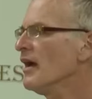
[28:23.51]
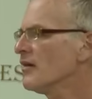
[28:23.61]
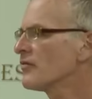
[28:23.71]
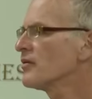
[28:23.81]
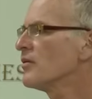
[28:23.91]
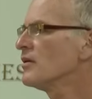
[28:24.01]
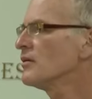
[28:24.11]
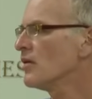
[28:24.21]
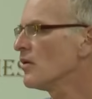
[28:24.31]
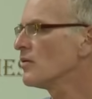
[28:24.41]

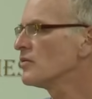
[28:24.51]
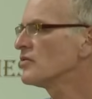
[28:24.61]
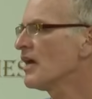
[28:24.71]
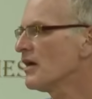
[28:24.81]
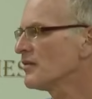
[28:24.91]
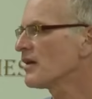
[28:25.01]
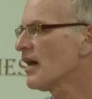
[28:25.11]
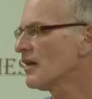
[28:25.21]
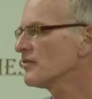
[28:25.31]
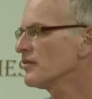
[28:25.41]
everyone knows how the
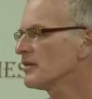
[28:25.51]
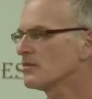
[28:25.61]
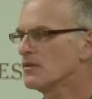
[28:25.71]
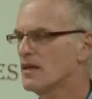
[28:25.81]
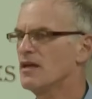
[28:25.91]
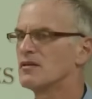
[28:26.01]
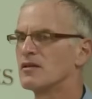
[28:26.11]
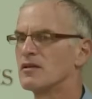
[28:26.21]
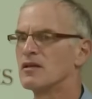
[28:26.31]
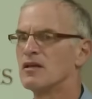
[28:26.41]
conflict will end.
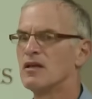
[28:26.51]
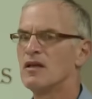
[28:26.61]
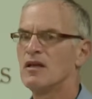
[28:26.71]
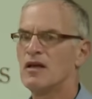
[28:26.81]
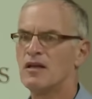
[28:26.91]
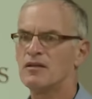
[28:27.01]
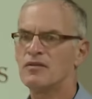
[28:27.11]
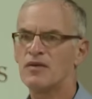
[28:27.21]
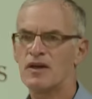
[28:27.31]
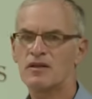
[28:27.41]
And in
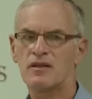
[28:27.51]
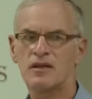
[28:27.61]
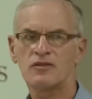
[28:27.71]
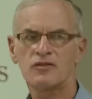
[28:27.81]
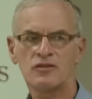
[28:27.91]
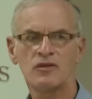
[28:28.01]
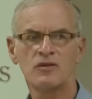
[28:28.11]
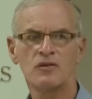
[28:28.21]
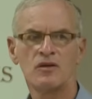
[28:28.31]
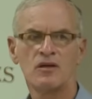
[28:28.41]
fact, that's
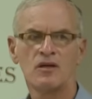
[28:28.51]
true.